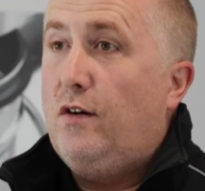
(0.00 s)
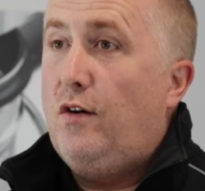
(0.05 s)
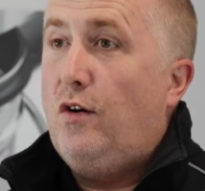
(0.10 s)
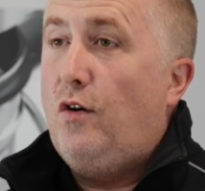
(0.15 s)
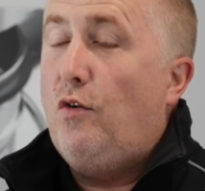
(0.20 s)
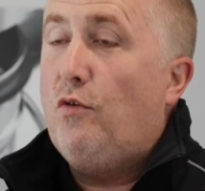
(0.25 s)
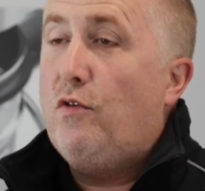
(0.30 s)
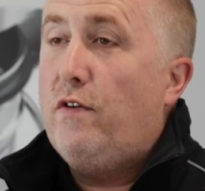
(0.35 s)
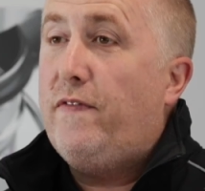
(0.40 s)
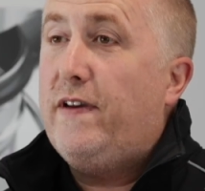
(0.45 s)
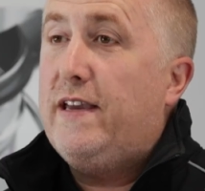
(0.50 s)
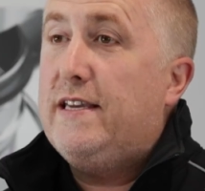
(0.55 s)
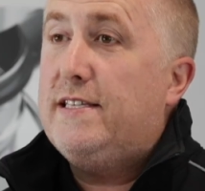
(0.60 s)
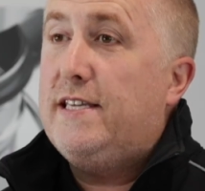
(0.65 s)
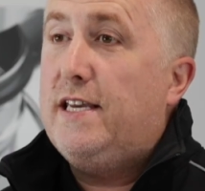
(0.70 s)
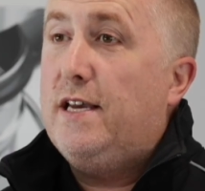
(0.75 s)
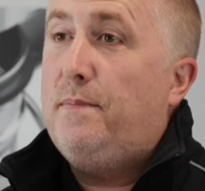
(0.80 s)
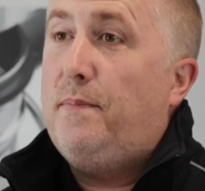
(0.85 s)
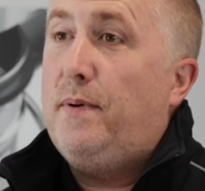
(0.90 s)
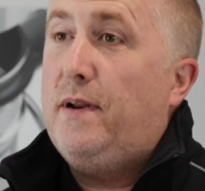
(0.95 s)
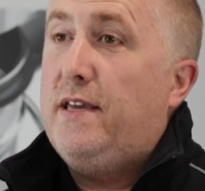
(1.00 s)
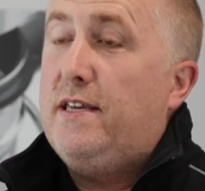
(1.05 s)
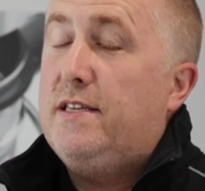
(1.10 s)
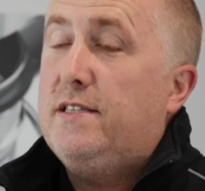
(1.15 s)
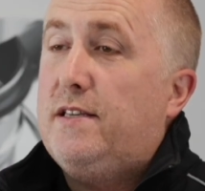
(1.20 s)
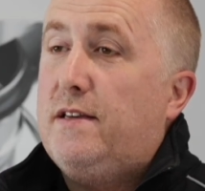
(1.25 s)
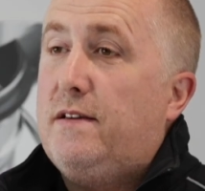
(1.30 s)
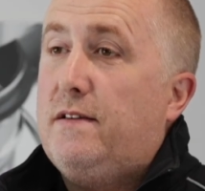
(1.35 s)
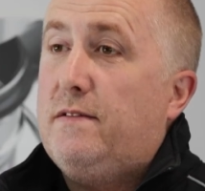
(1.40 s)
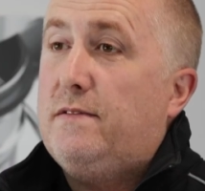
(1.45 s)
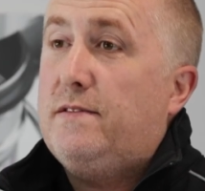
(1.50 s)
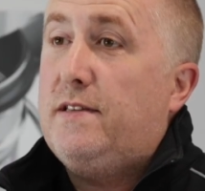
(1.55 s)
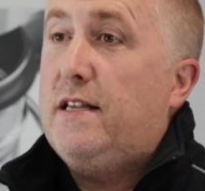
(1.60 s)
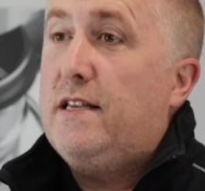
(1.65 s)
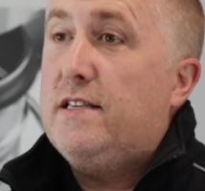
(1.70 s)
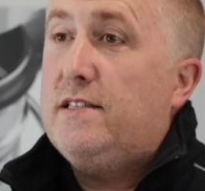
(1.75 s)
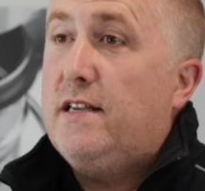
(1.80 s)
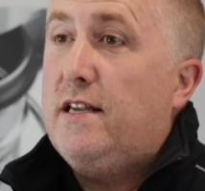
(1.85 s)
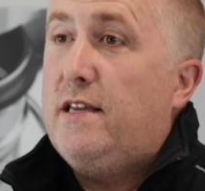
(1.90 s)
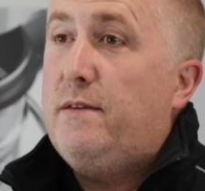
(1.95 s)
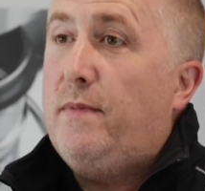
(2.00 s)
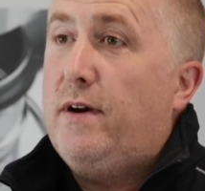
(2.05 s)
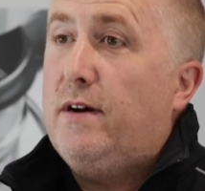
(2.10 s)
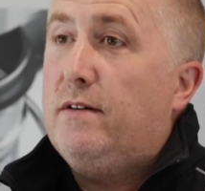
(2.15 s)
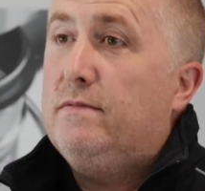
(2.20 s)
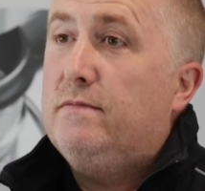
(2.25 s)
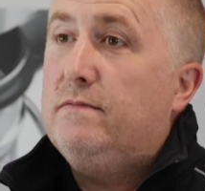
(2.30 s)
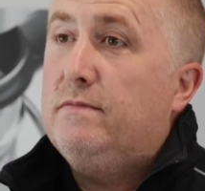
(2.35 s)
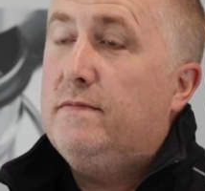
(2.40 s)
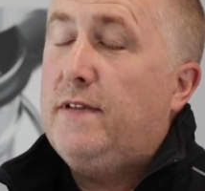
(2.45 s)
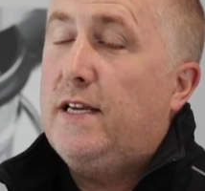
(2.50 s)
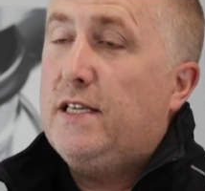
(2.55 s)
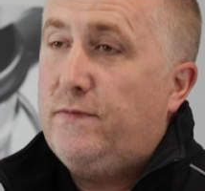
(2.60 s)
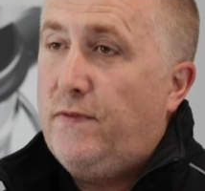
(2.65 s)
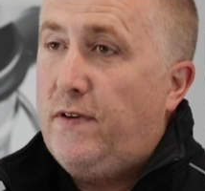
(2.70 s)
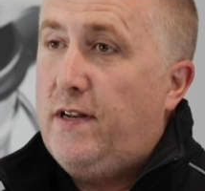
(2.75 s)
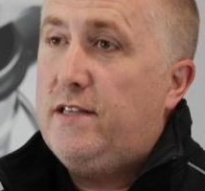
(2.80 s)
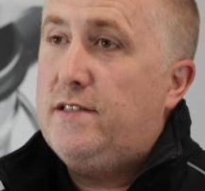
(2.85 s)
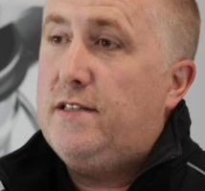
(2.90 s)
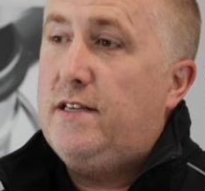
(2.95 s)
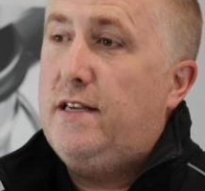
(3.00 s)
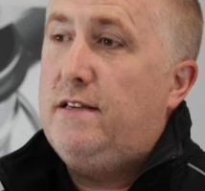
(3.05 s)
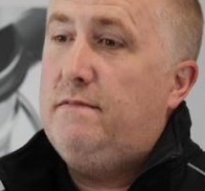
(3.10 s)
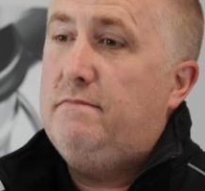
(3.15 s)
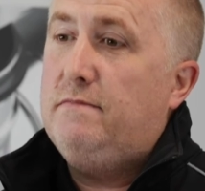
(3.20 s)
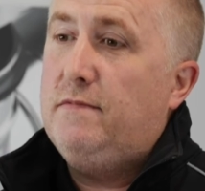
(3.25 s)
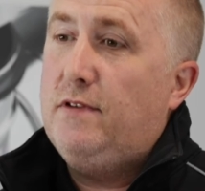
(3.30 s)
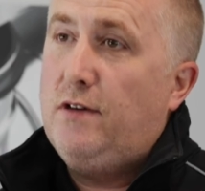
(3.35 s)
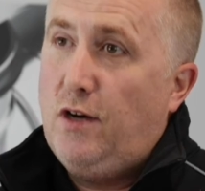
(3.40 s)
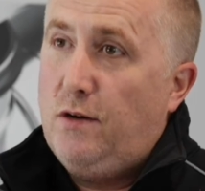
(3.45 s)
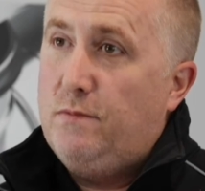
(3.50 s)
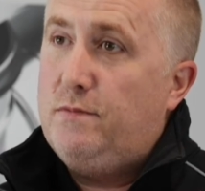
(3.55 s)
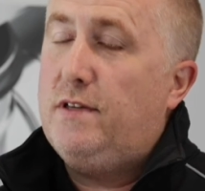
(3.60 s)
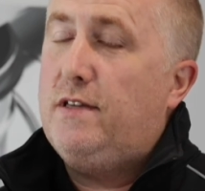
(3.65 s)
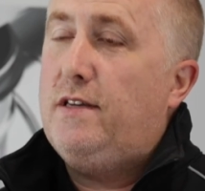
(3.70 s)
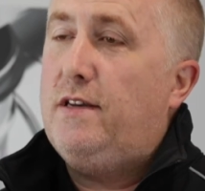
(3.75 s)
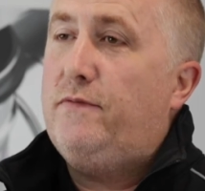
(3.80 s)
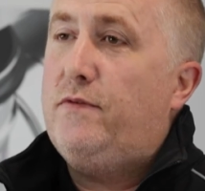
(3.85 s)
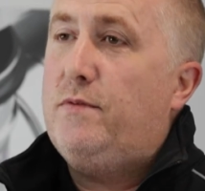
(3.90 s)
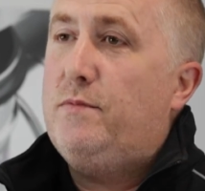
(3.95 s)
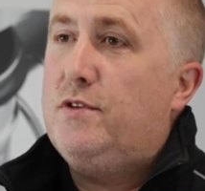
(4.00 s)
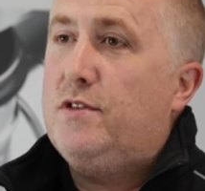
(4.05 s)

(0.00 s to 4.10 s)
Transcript: Or if easier, please send us an email. Thanks for listening. Hope to hear from you